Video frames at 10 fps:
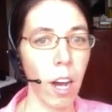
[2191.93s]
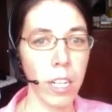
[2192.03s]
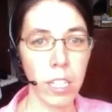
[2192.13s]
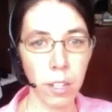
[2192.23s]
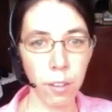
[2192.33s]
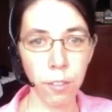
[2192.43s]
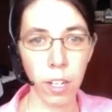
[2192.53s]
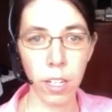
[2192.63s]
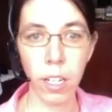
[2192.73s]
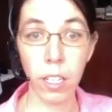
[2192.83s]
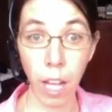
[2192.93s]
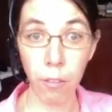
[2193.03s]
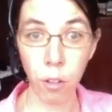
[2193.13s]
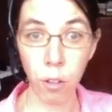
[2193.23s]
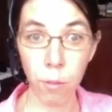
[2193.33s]
on a different
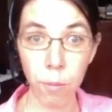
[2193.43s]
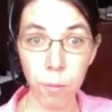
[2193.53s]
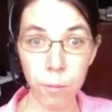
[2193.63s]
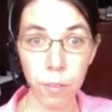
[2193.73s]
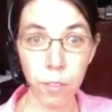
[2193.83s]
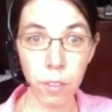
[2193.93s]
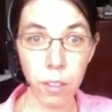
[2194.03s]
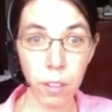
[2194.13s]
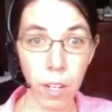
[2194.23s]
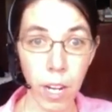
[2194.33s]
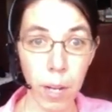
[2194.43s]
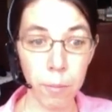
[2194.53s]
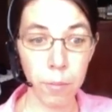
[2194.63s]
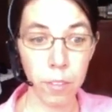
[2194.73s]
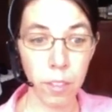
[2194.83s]
level, right?